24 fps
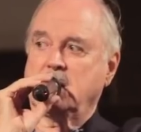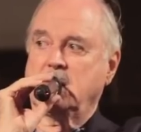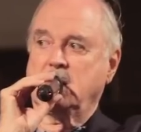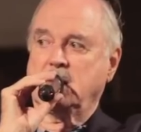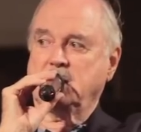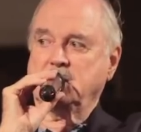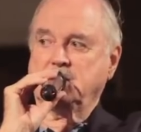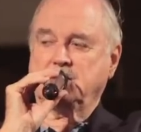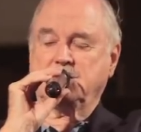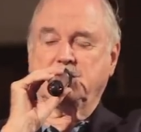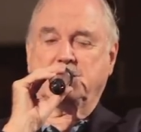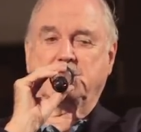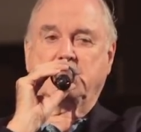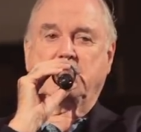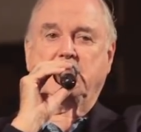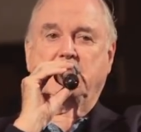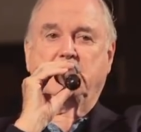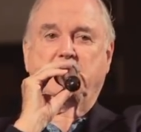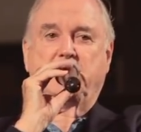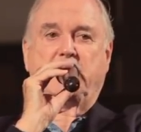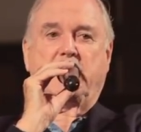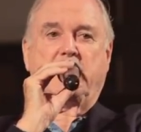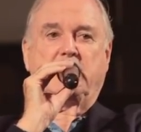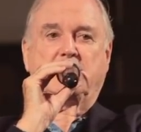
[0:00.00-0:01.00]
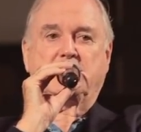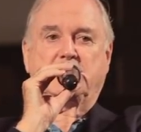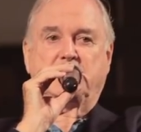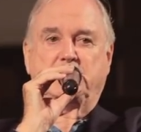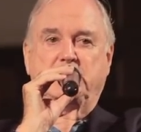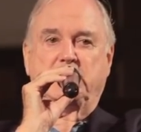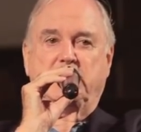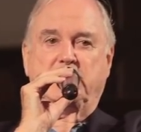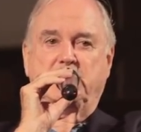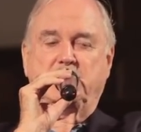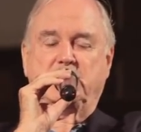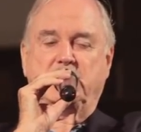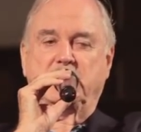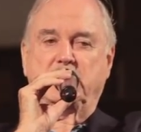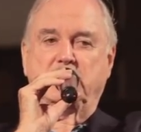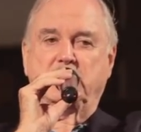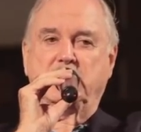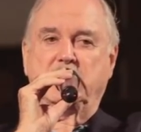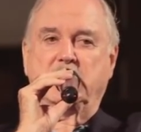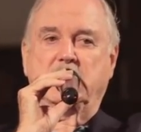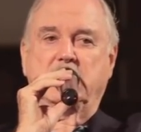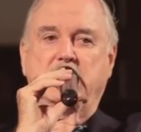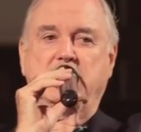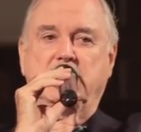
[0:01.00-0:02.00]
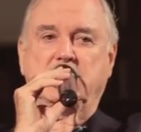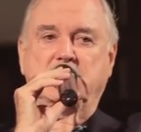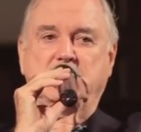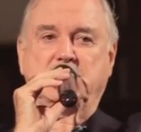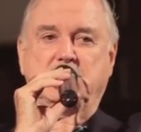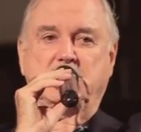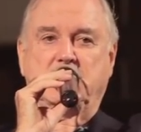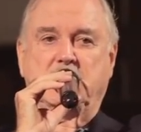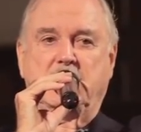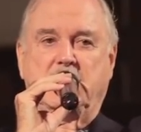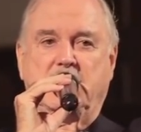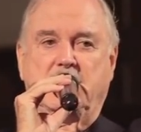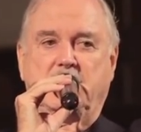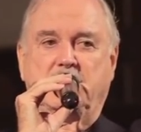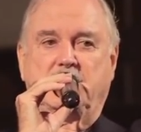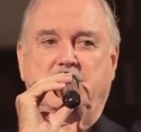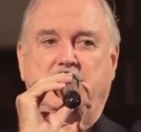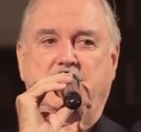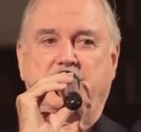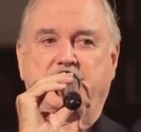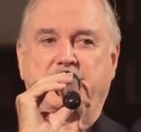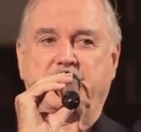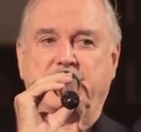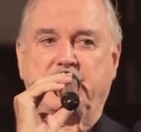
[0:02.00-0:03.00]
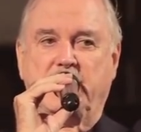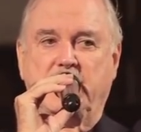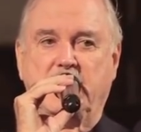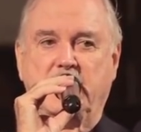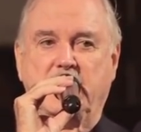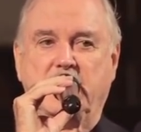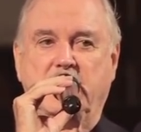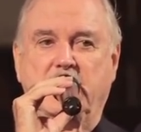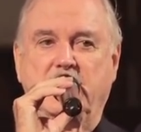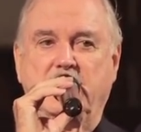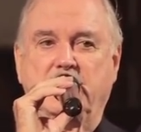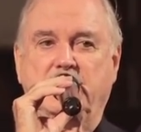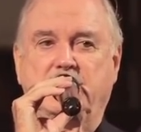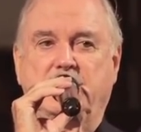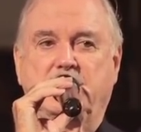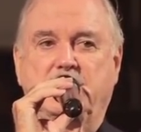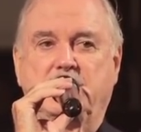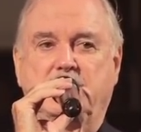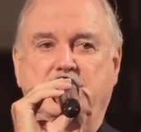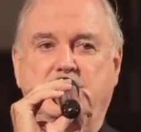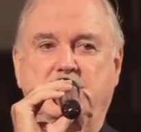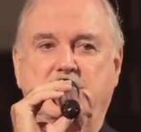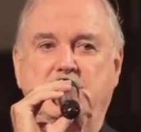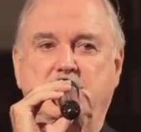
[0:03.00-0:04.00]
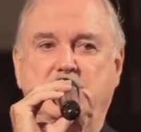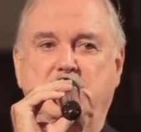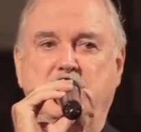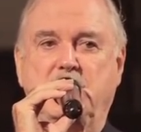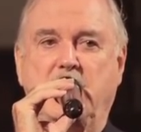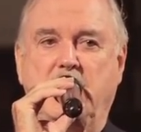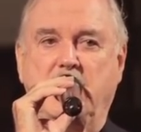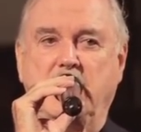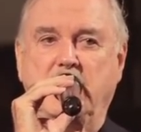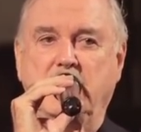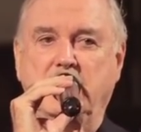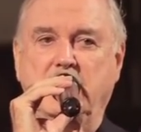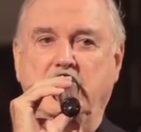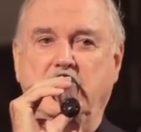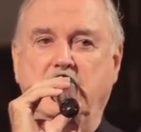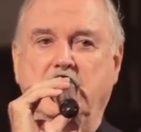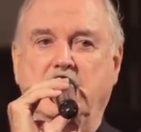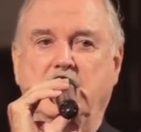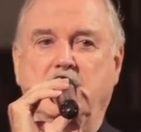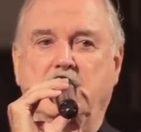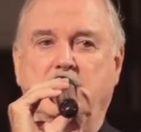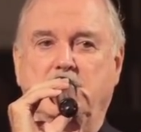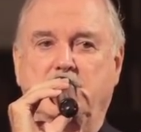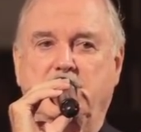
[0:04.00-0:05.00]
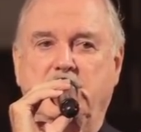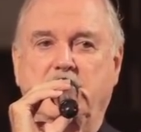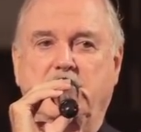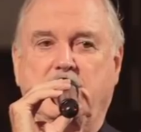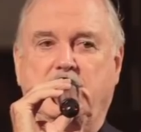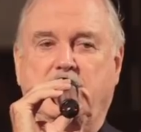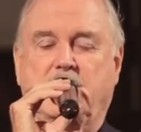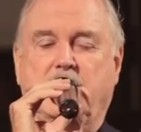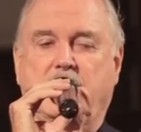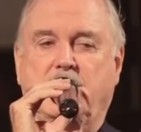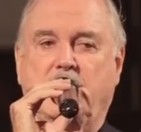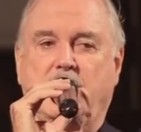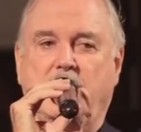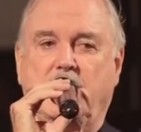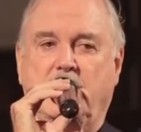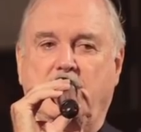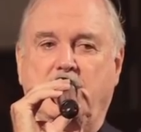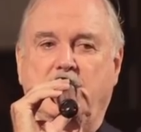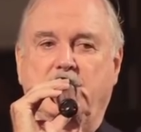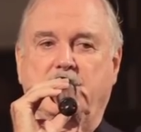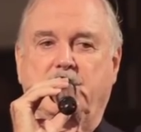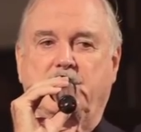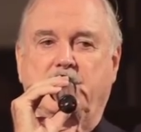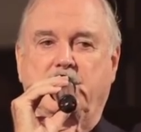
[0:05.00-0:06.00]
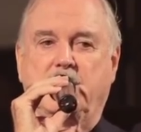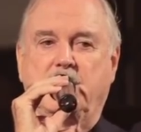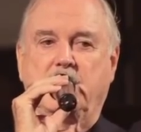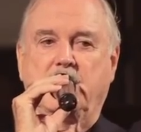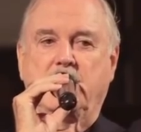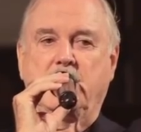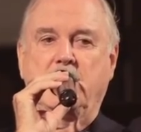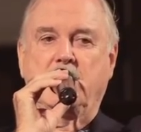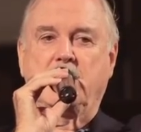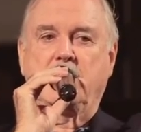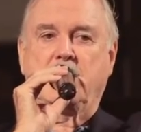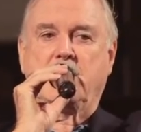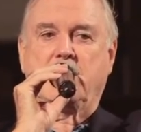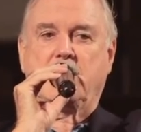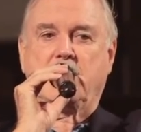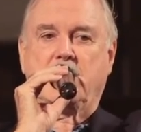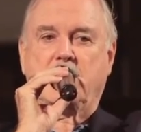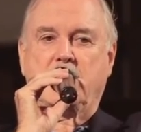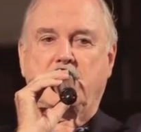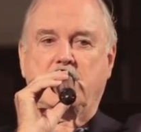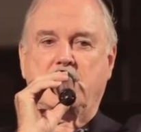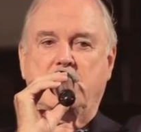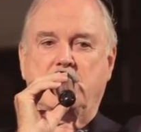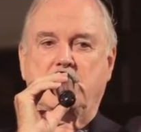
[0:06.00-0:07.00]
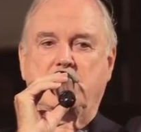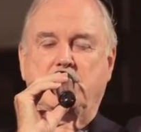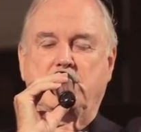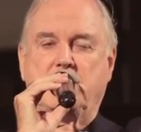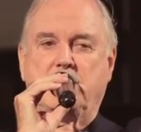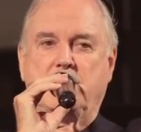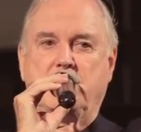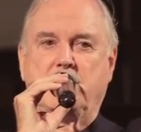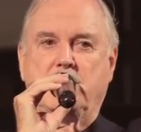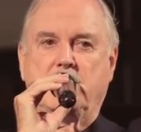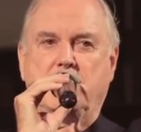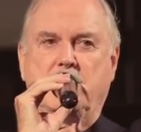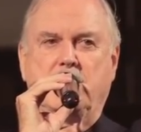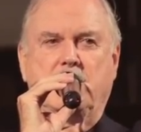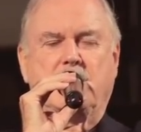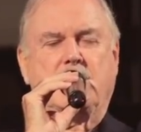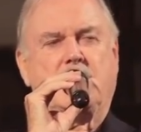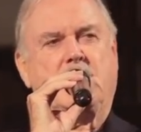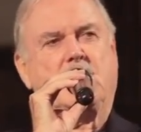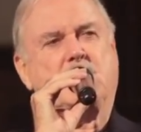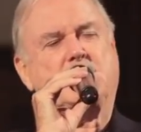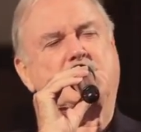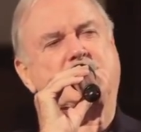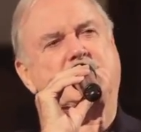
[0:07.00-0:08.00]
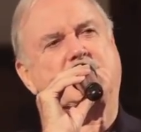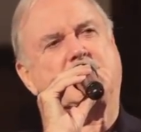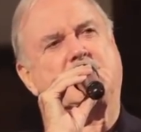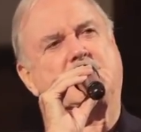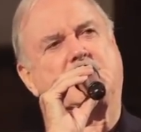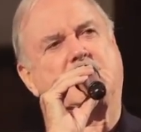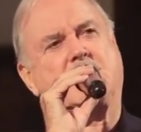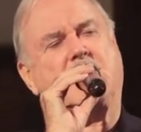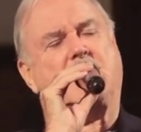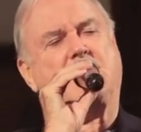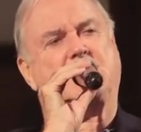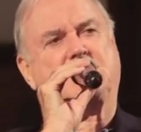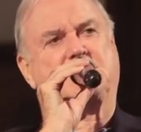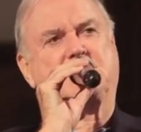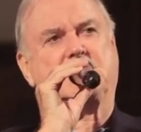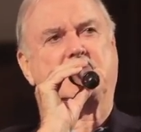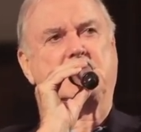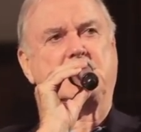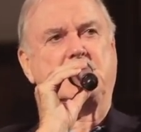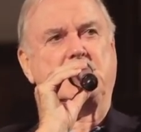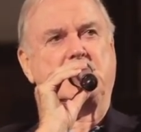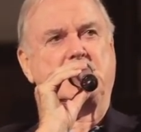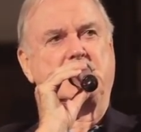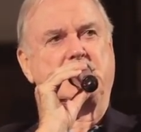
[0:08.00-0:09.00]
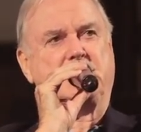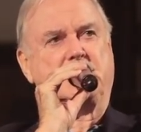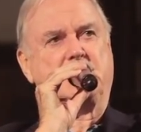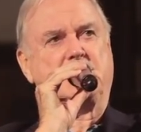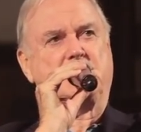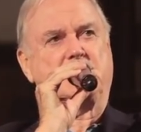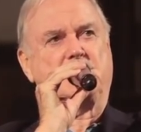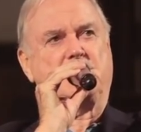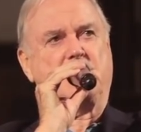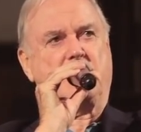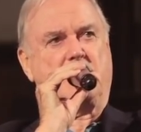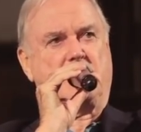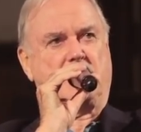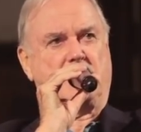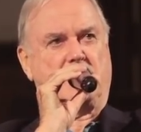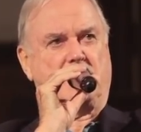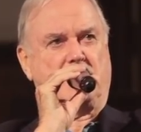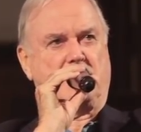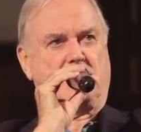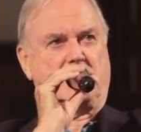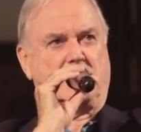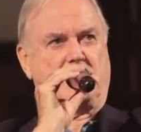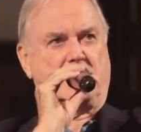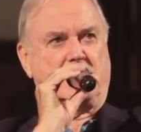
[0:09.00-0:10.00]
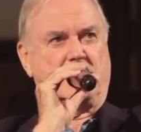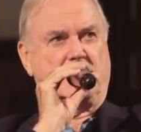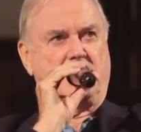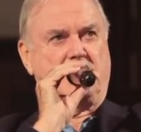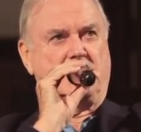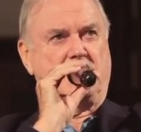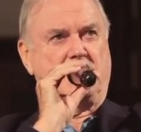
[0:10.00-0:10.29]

I shall go back to my room and I shall have the 5 remaining bits of, what was it, Casanova roll,